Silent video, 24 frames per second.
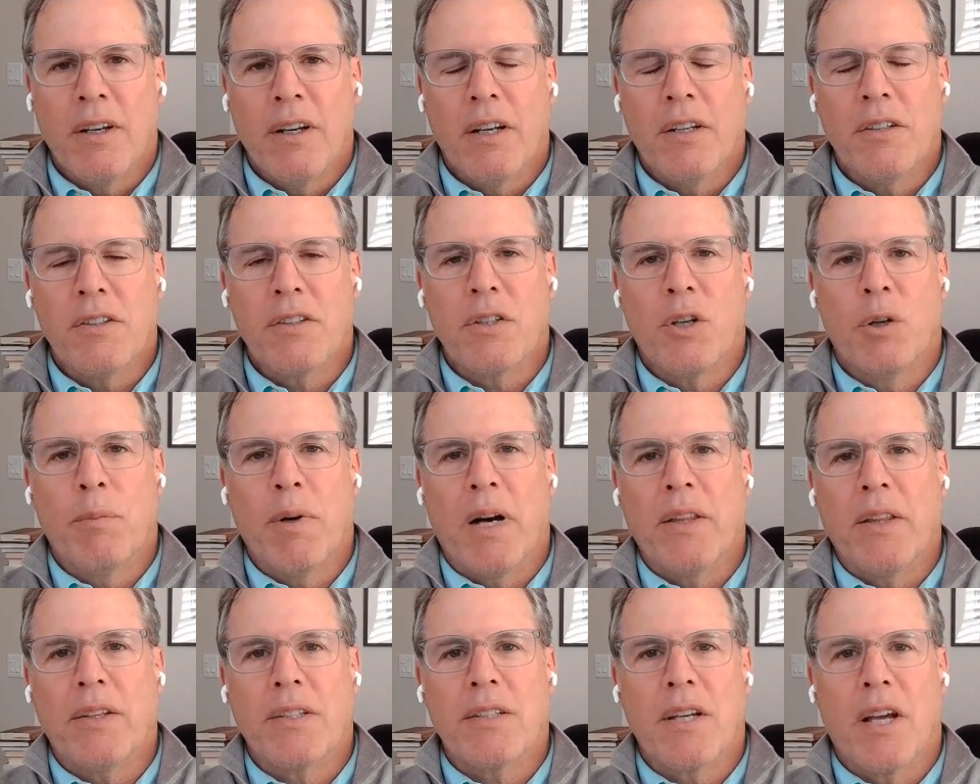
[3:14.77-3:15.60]
And so
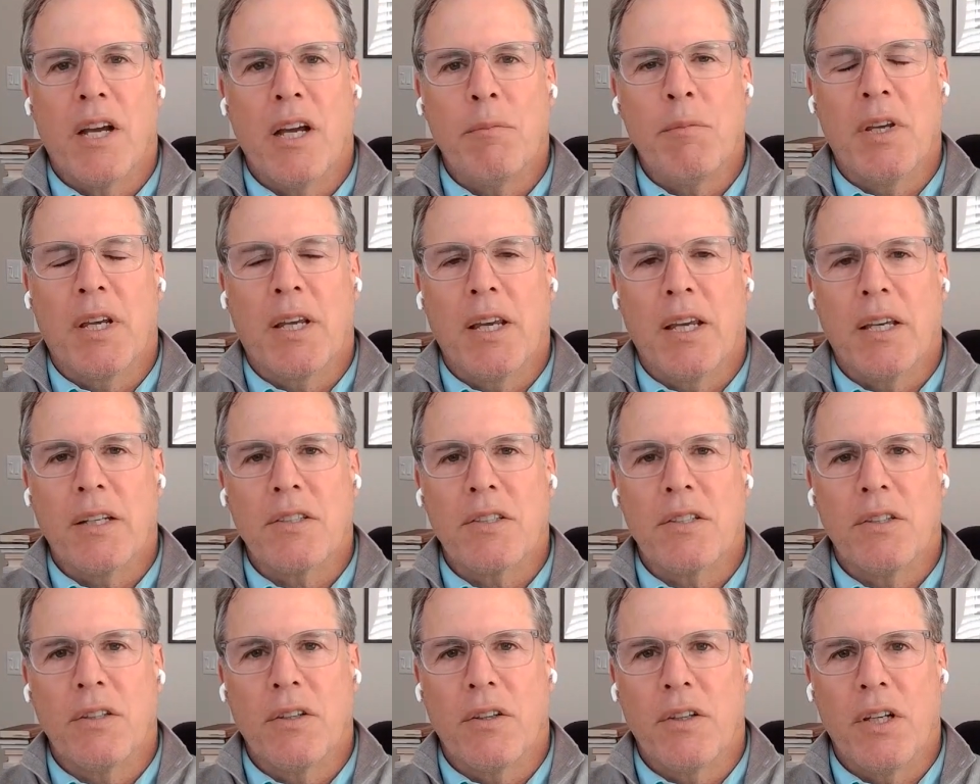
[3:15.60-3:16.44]
by the time you get
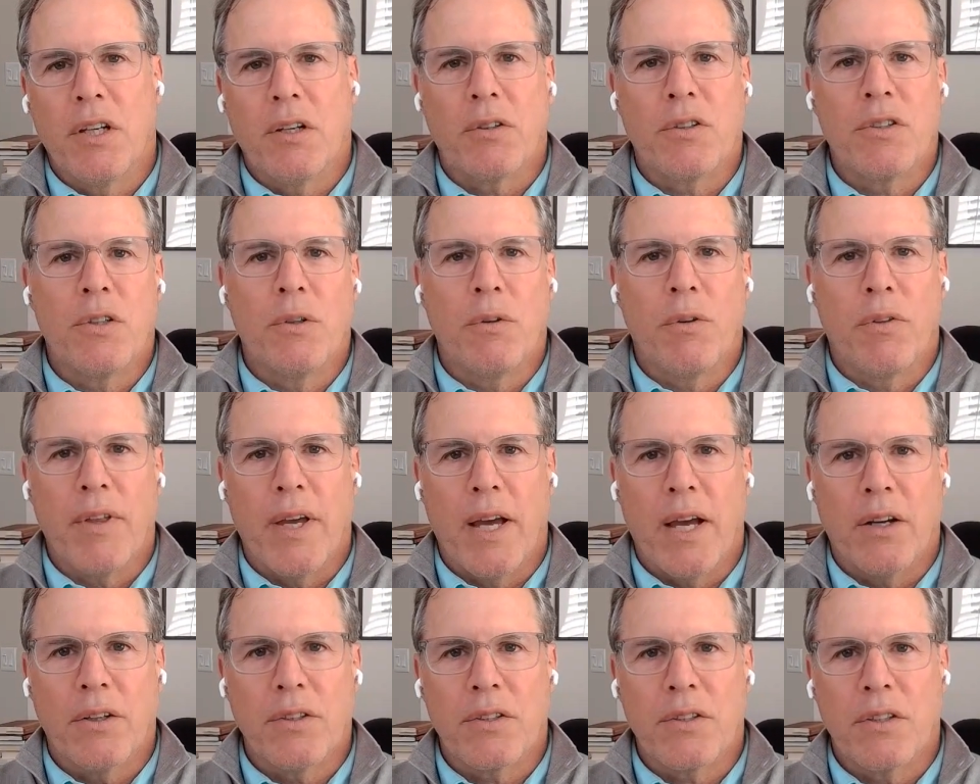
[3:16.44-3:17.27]
to the year
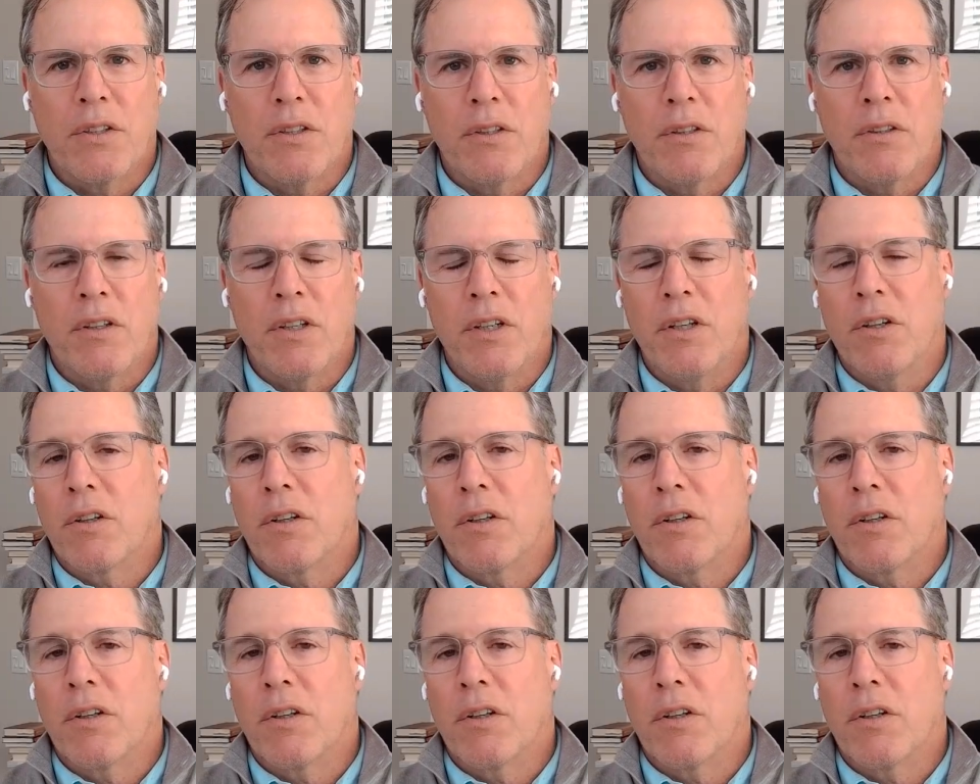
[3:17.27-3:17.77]
2000,